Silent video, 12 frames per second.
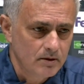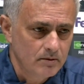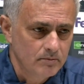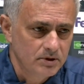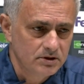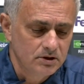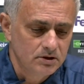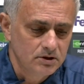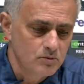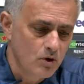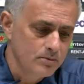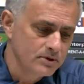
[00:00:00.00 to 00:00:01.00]
but in
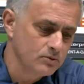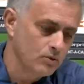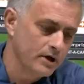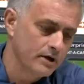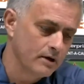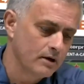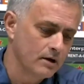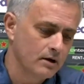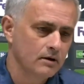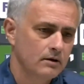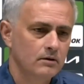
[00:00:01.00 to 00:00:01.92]
this moment where uh,